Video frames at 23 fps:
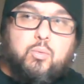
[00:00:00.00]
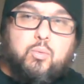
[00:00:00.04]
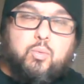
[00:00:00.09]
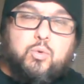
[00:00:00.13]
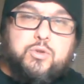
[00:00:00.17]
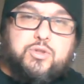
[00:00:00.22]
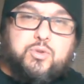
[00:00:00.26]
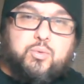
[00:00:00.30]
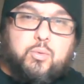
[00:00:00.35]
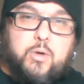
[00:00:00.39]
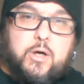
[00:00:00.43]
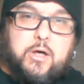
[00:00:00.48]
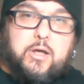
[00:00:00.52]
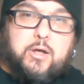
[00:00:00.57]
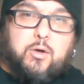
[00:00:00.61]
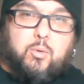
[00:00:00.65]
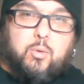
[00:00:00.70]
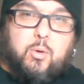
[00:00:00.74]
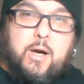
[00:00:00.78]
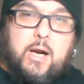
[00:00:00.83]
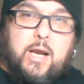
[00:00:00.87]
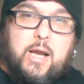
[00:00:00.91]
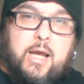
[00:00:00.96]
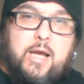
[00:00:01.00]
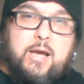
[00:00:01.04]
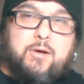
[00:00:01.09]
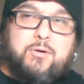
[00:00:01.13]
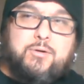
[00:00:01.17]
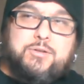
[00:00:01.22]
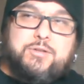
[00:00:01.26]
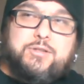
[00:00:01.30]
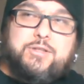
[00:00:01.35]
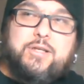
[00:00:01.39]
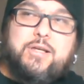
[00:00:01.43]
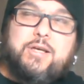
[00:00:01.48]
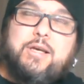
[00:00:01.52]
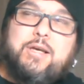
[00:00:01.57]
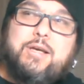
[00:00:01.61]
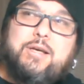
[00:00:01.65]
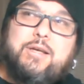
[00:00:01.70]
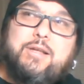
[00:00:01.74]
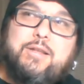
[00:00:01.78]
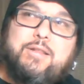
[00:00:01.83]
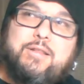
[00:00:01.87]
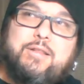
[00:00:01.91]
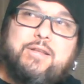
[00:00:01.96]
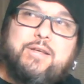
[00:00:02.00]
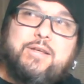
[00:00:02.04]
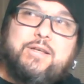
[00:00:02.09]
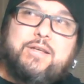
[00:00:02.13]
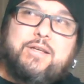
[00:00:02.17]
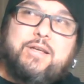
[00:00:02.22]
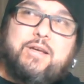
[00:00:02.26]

was running around the